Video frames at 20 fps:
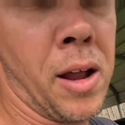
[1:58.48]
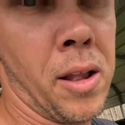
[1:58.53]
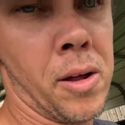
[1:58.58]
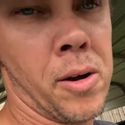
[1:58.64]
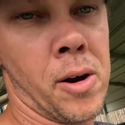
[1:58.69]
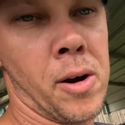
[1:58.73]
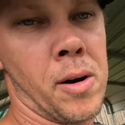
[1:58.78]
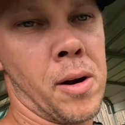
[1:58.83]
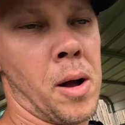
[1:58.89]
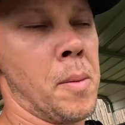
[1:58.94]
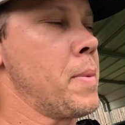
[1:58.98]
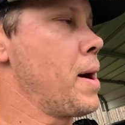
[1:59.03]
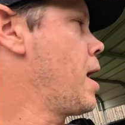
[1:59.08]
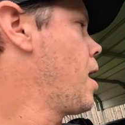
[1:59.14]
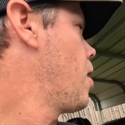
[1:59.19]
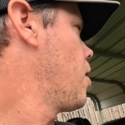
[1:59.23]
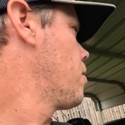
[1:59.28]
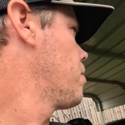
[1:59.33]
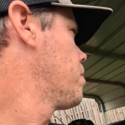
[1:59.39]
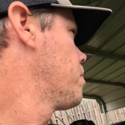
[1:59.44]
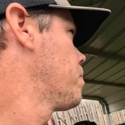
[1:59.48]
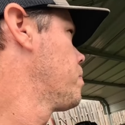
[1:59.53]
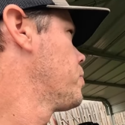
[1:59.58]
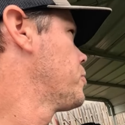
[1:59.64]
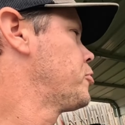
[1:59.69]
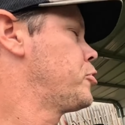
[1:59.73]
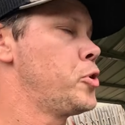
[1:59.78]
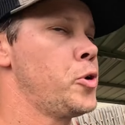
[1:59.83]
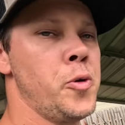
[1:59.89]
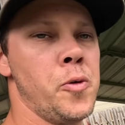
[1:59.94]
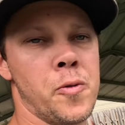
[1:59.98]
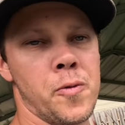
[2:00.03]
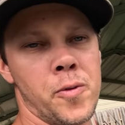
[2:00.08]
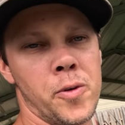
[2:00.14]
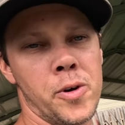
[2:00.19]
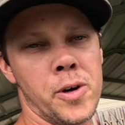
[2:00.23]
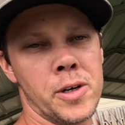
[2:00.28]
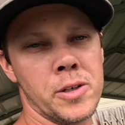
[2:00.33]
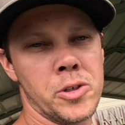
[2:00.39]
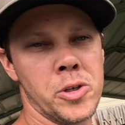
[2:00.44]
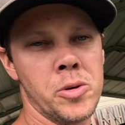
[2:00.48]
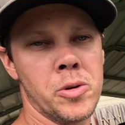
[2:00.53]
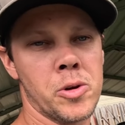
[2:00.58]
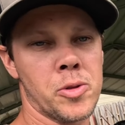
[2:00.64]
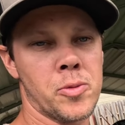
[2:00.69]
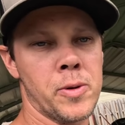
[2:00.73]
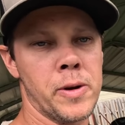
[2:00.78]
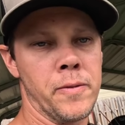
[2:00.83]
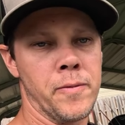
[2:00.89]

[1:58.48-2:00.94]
about 2 to 3